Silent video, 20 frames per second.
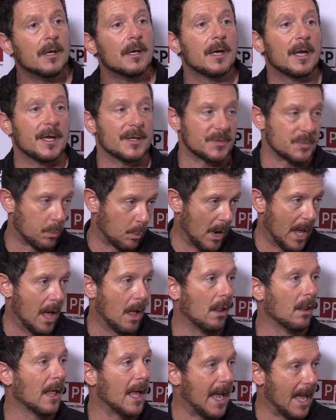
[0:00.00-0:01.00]
as
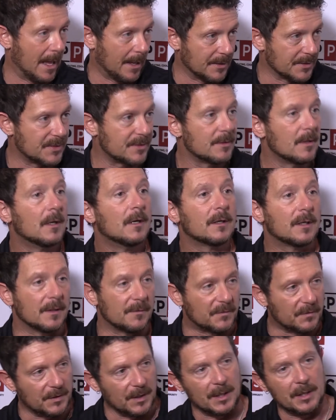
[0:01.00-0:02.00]
well as
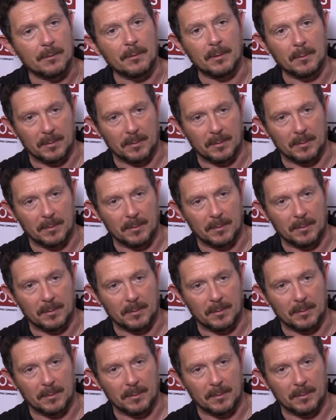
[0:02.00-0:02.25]
continuing